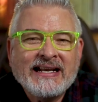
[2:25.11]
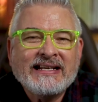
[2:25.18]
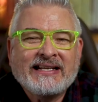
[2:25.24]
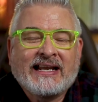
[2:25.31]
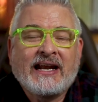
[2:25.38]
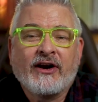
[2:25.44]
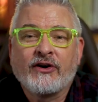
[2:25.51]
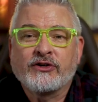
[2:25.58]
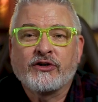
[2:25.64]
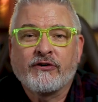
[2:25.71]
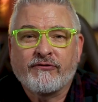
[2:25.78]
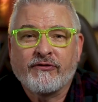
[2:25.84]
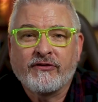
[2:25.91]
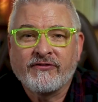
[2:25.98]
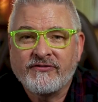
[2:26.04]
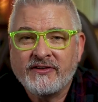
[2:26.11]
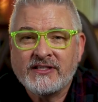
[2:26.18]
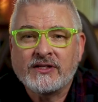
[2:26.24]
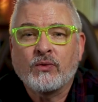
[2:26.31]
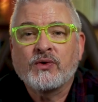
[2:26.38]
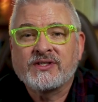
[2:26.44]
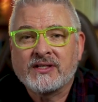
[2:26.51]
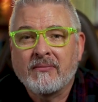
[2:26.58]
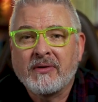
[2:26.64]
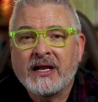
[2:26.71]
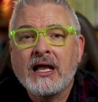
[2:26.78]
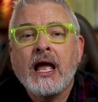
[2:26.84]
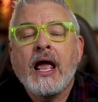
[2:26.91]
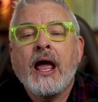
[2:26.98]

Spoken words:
into character for a visit with somebody,